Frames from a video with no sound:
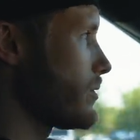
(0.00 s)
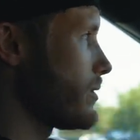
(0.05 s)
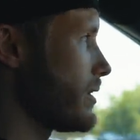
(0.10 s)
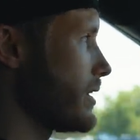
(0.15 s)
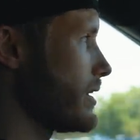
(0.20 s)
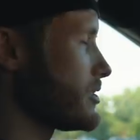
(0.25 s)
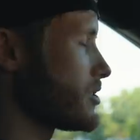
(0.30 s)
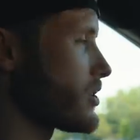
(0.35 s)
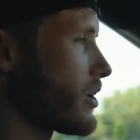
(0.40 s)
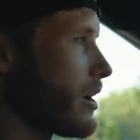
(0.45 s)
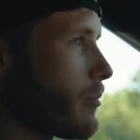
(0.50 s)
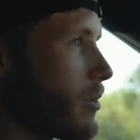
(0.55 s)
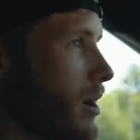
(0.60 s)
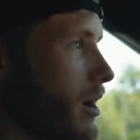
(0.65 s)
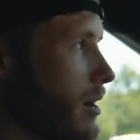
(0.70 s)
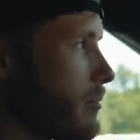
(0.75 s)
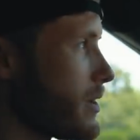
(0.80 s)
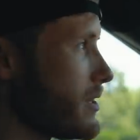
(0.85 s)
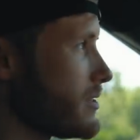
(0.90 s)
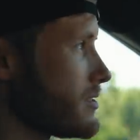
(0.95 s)
the Instagram
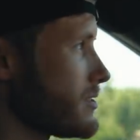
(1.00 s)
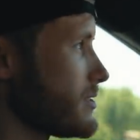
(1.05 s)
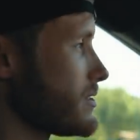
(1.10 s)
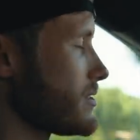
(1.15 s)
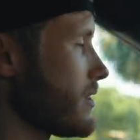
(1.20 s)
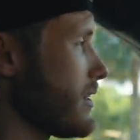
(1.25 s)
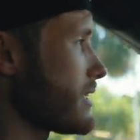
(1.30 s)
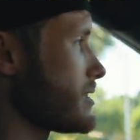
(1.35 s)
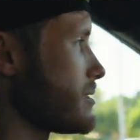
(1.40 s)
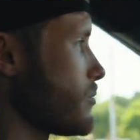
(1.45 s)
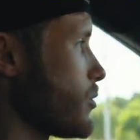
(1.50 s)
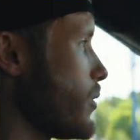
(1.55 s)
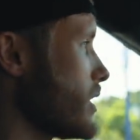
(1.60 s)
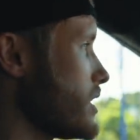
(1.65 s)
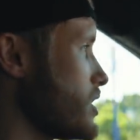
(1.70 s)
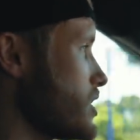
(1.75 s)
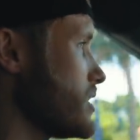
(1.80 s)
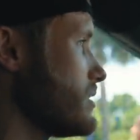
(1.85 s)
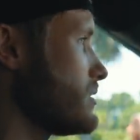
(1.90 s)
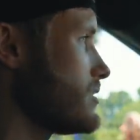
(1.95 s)
comments, select some
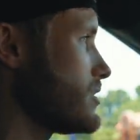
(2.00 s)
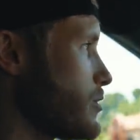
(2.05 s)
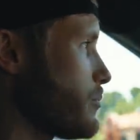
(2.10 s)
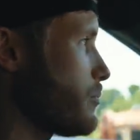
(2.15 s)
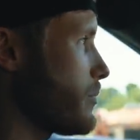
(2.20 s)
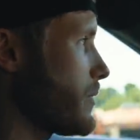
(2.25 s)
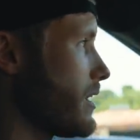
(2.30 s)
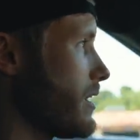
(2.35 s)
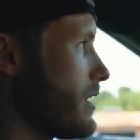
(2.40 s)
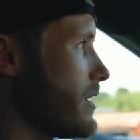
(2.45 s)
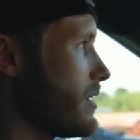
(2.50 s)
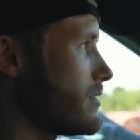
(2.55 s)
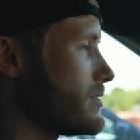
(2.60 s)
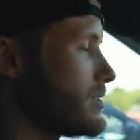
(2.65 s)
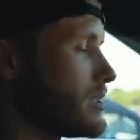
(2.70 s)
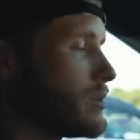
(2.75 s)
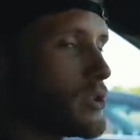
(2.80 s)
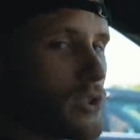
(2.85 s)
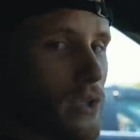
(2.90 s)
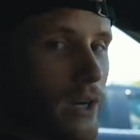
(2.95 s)
questions, and
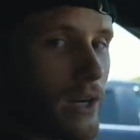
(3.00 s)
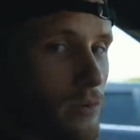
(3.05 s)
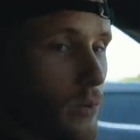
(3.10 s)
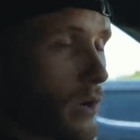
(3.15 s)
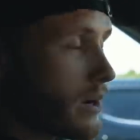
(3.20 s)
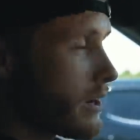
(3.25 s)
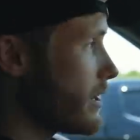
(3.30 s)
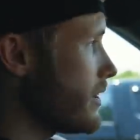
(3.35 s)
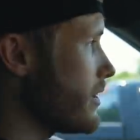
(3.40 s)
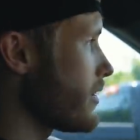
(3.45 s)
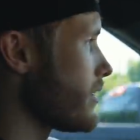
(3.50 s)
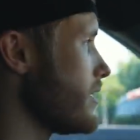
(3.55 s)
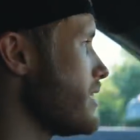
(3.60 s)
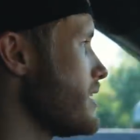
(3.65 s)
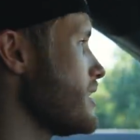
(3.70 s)
see what you guys wanna hear.